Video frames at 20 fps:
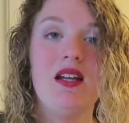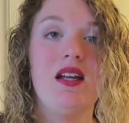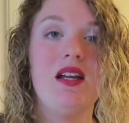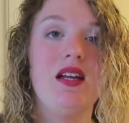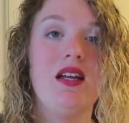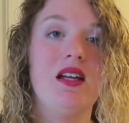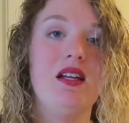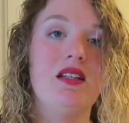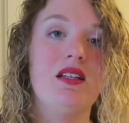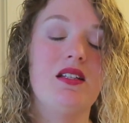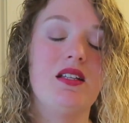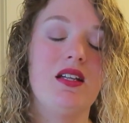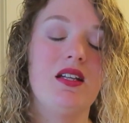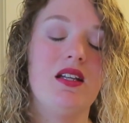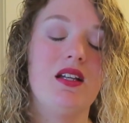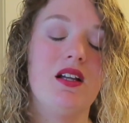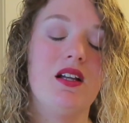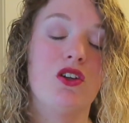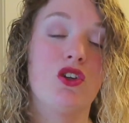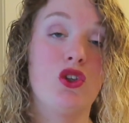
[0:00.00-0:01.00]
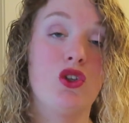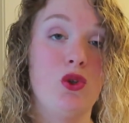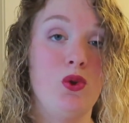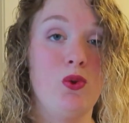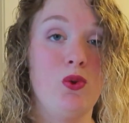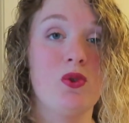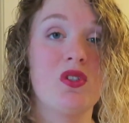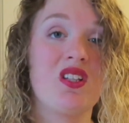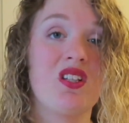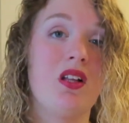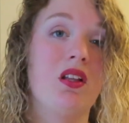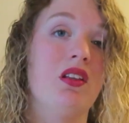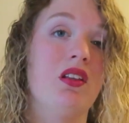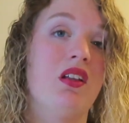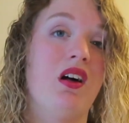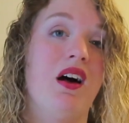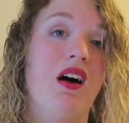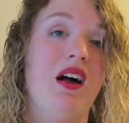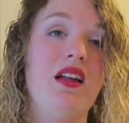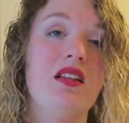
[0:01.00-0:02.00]
it goos a
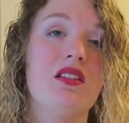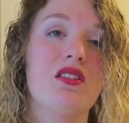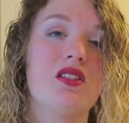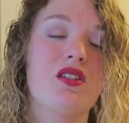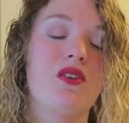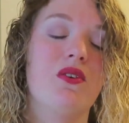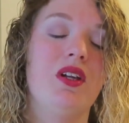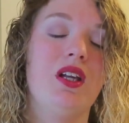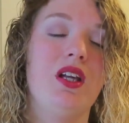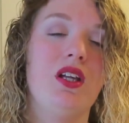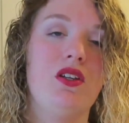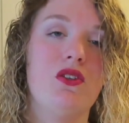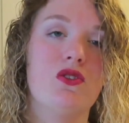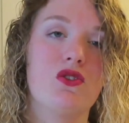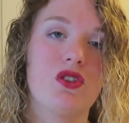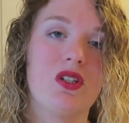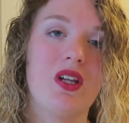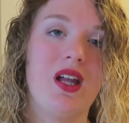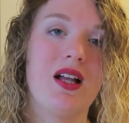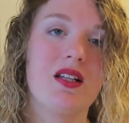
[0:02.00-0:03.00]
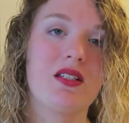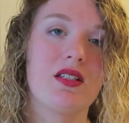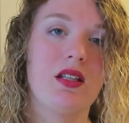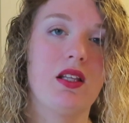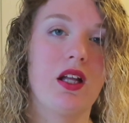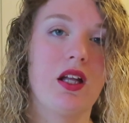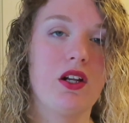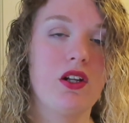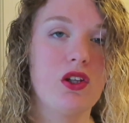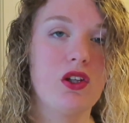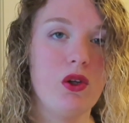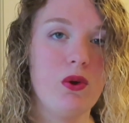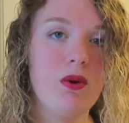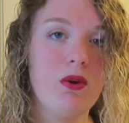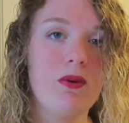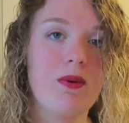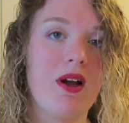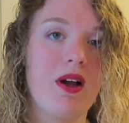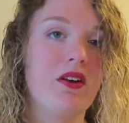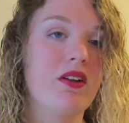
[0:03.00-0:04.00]
lot. So it usually has a lot of goo
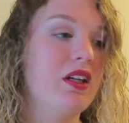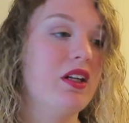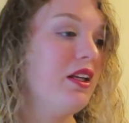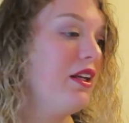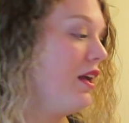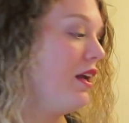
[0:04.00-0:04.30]
around it.